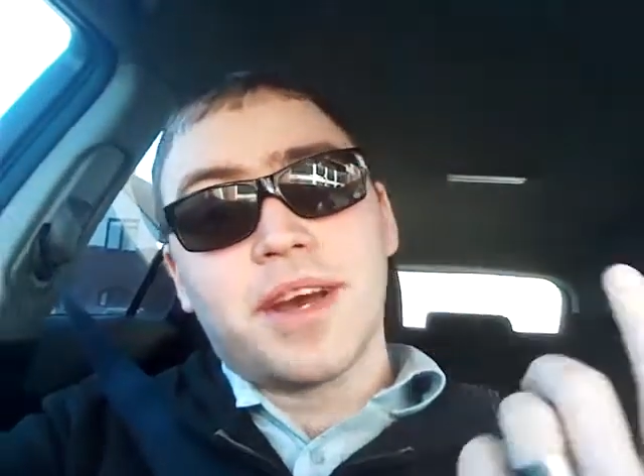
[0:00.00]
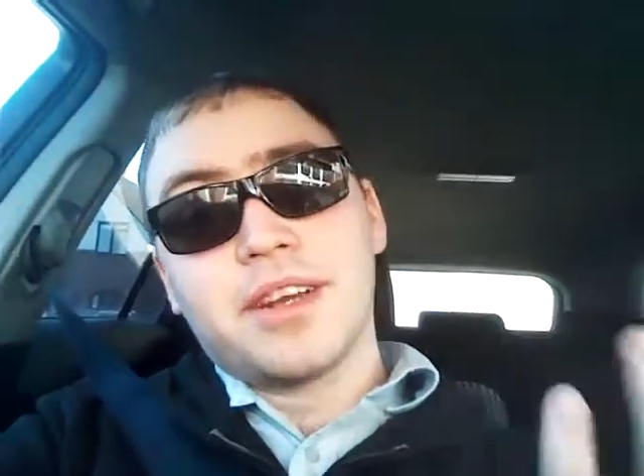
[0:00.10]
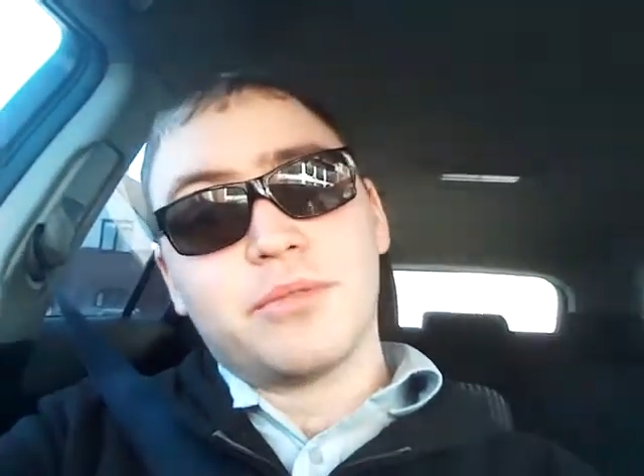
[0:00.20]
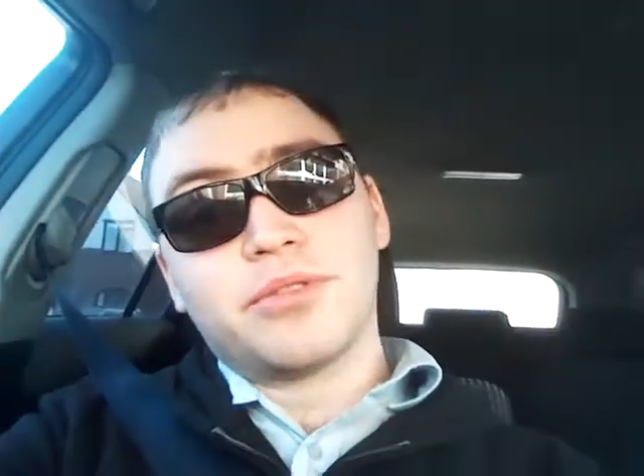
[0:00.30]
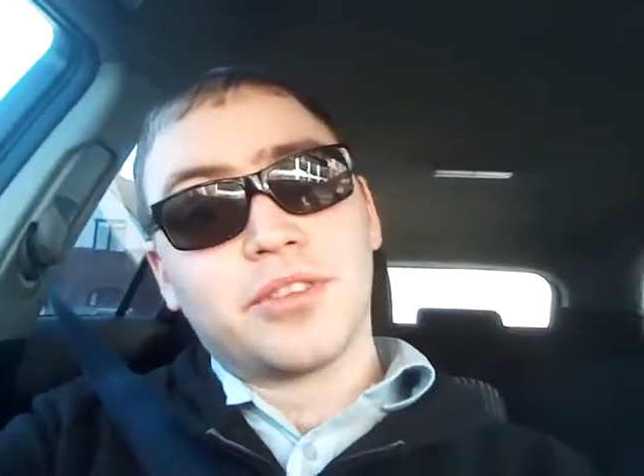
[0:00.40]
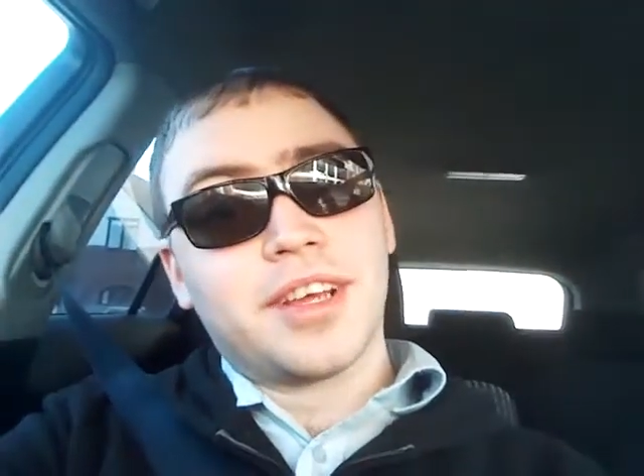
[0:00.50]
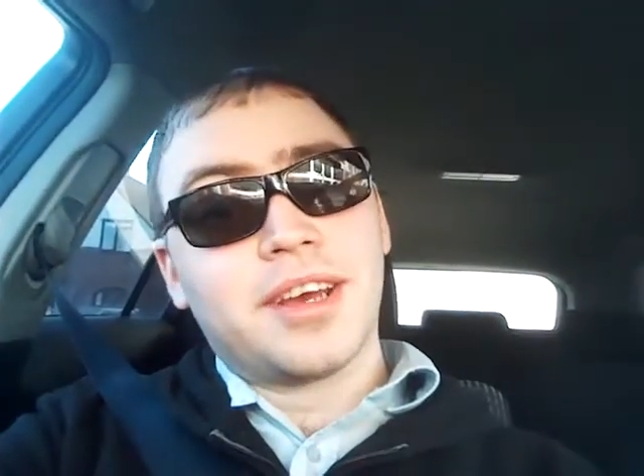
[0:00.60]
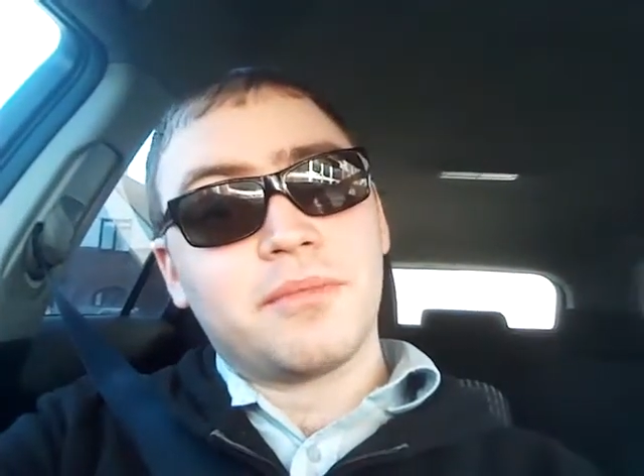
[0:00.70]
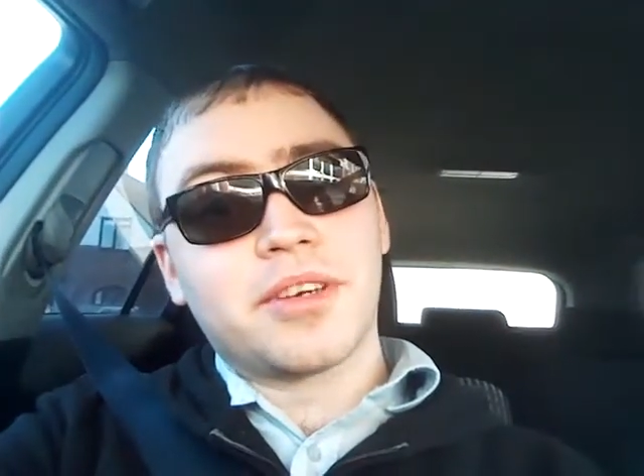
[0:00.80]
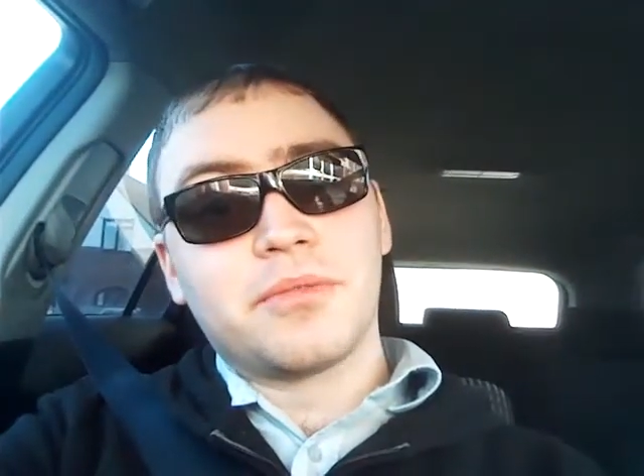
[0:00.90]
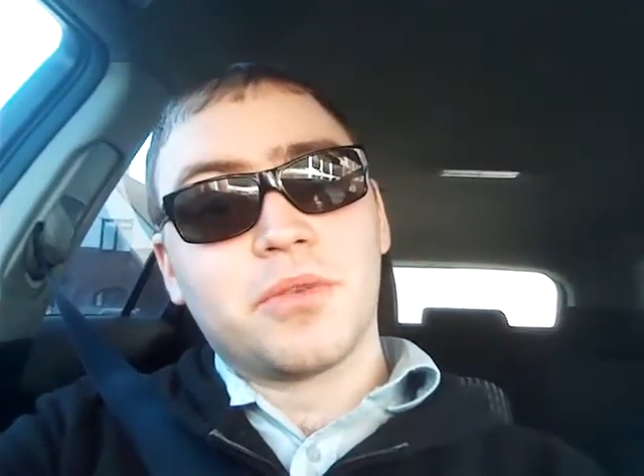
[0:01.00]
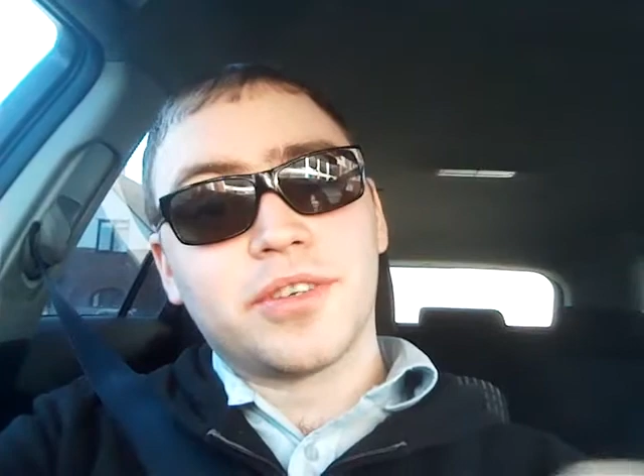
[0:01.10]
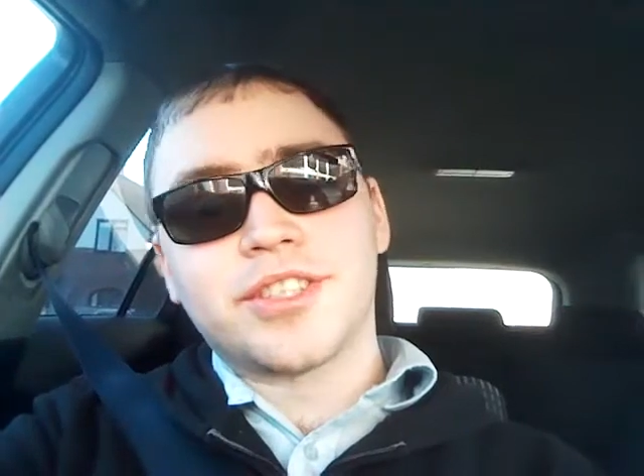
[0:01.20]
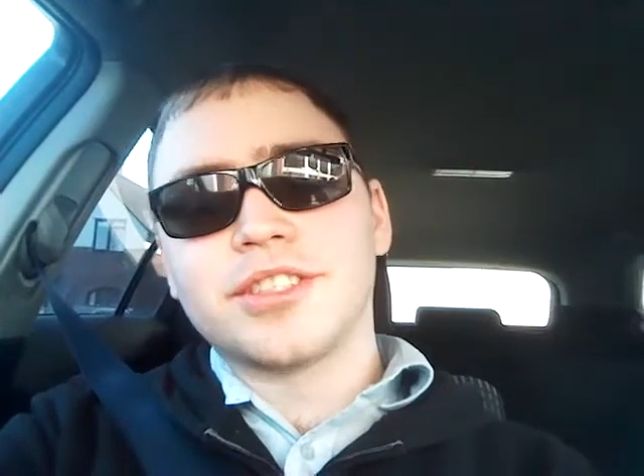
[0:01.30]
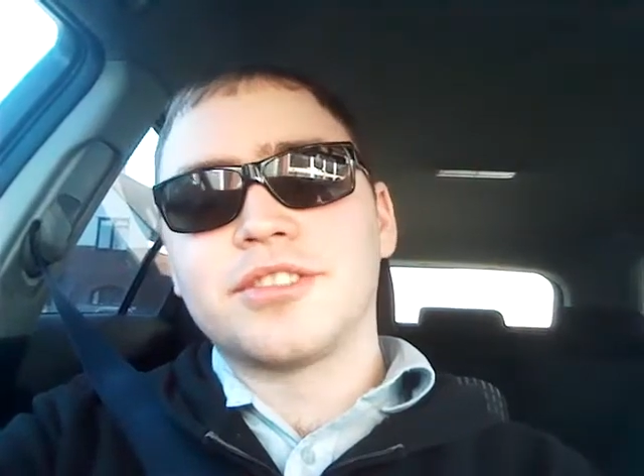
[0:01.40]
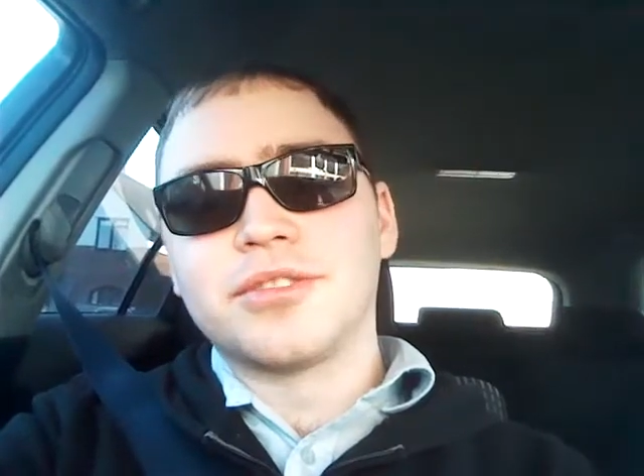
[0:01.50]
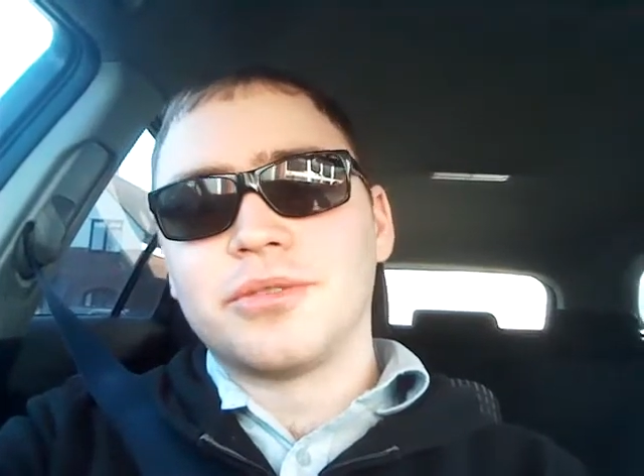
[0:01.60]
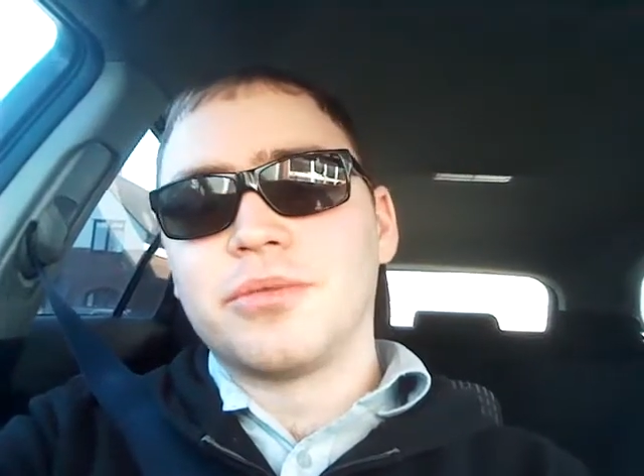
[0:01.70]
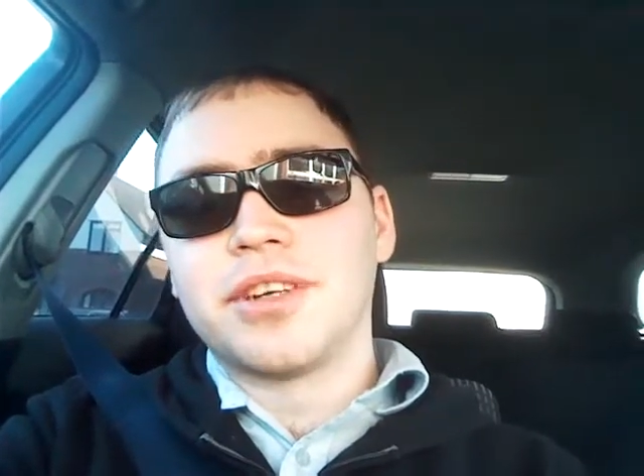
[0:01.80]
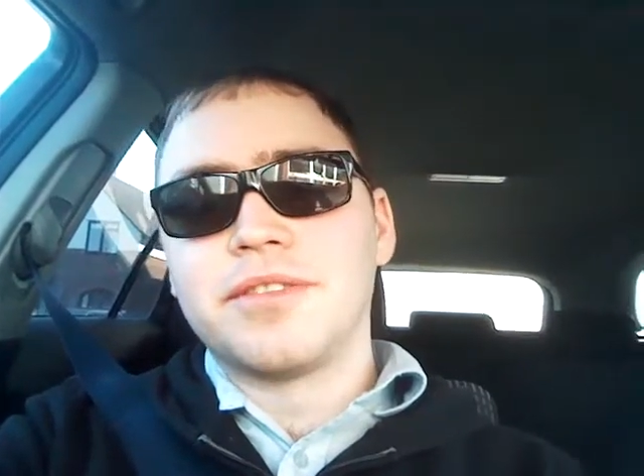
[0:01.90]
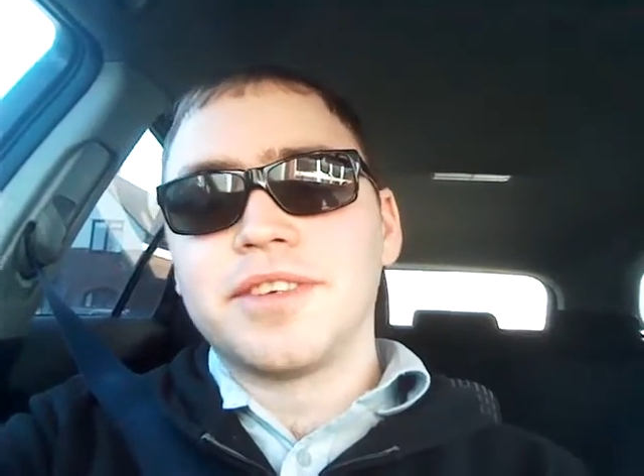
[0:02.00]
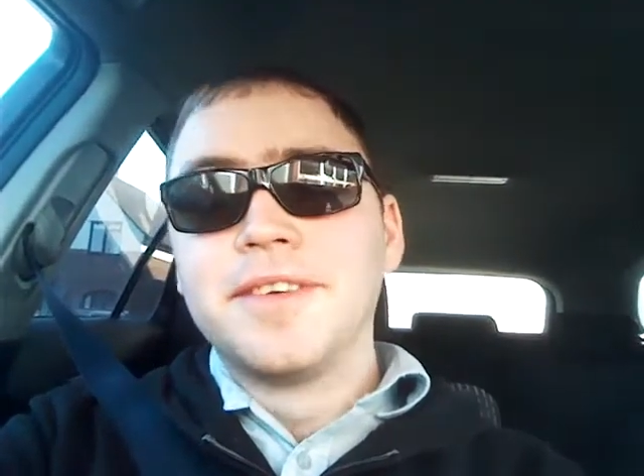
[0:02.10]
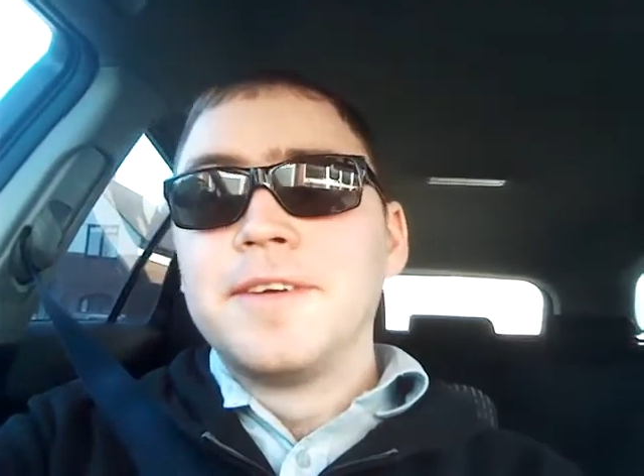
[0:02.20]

and it was only him that could watch it. So whatever.